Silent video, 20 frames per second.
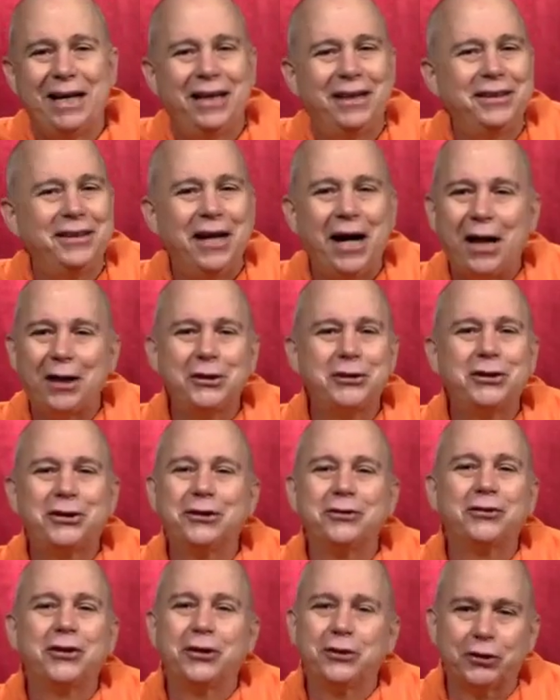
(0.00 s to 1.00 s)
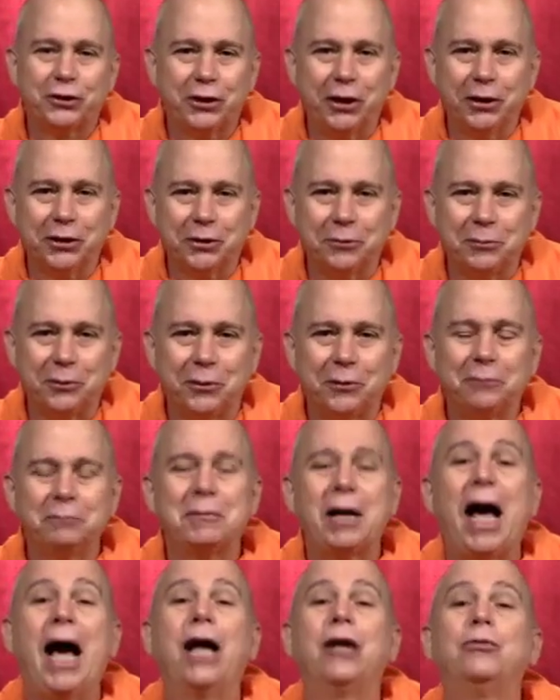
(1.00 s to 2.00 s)
Knowledge is unshakable
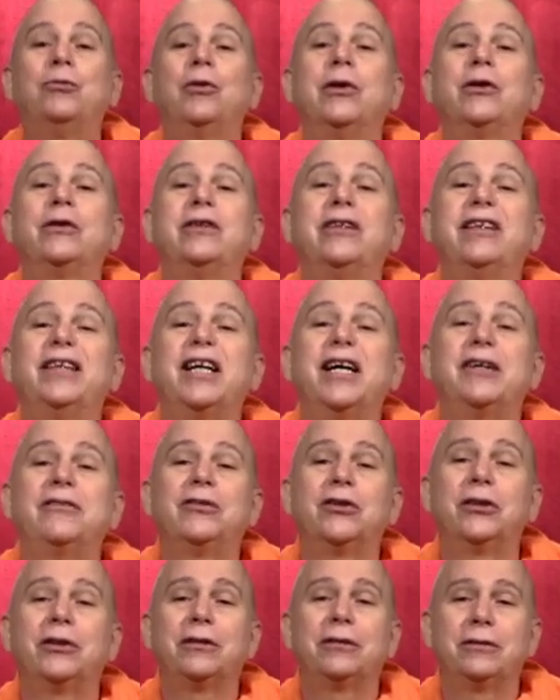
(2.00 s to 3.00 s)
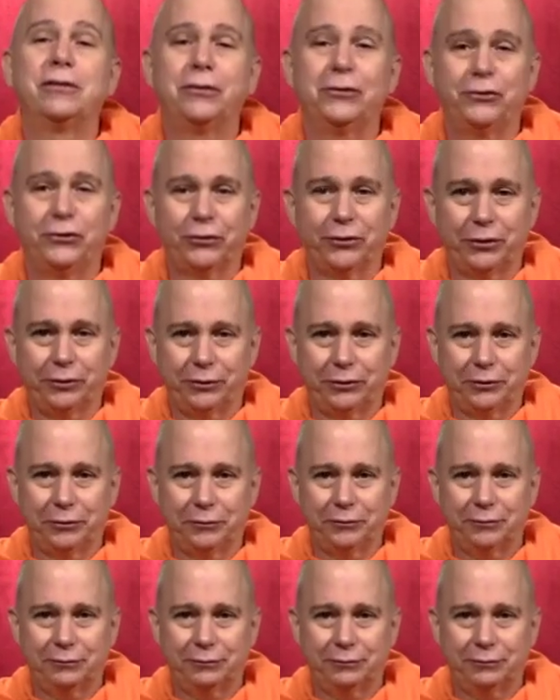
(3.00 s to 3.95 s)
and will never desert you.